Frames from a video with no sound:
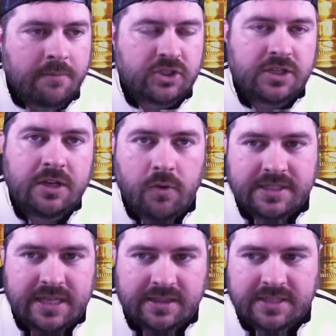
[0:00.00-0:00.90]
but you need to go ahead
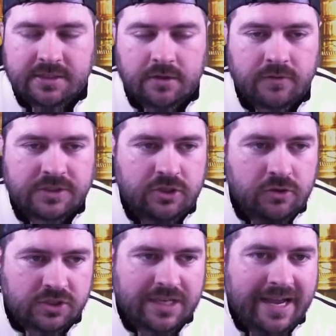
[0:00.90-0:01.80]
and take these silvers.
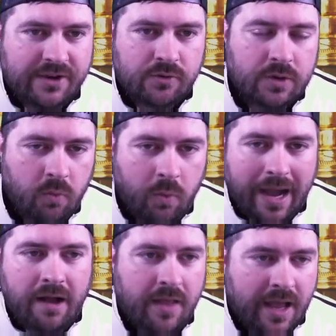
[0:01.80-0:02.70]
Usually I do it
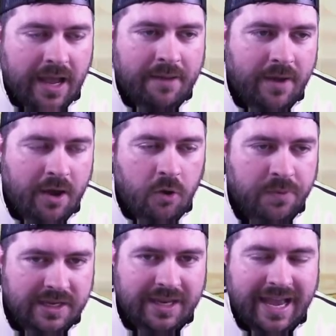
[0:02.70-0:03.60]
while I'm
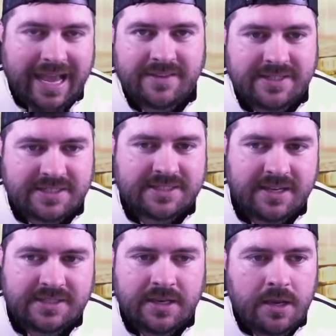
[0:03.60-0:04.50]
opening. I add these to
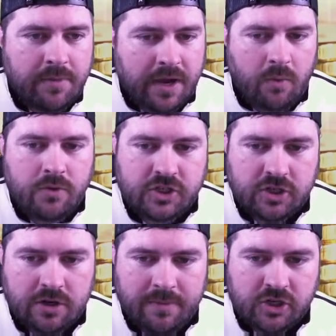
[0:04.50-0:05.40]
sets, but I want to
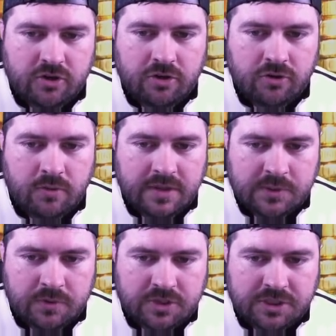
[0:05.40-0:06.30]
show you to make sure you're doing
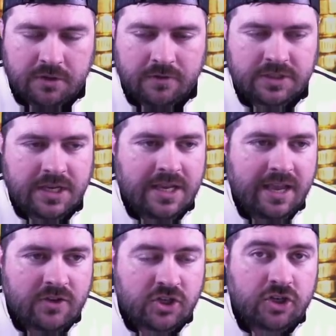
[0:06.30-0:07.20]
this with your silvers
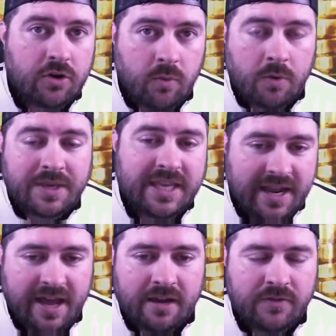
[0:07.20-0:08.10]
and then show you what we get
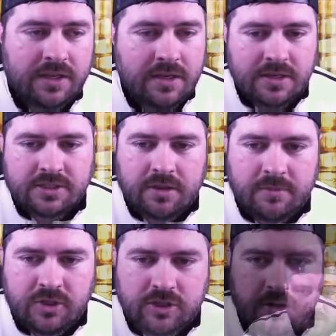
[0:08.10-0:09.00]
out of it. So let me show